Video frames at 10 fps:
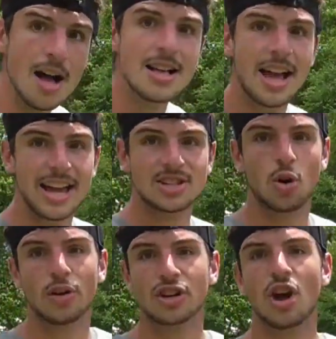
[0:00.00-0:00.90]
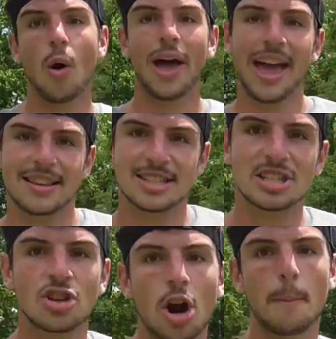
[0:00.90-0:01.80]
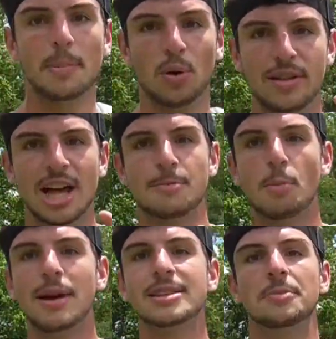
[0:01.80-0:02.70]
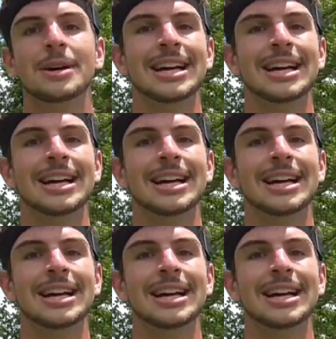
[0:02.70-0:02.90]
is going to go ahead and start building that momentum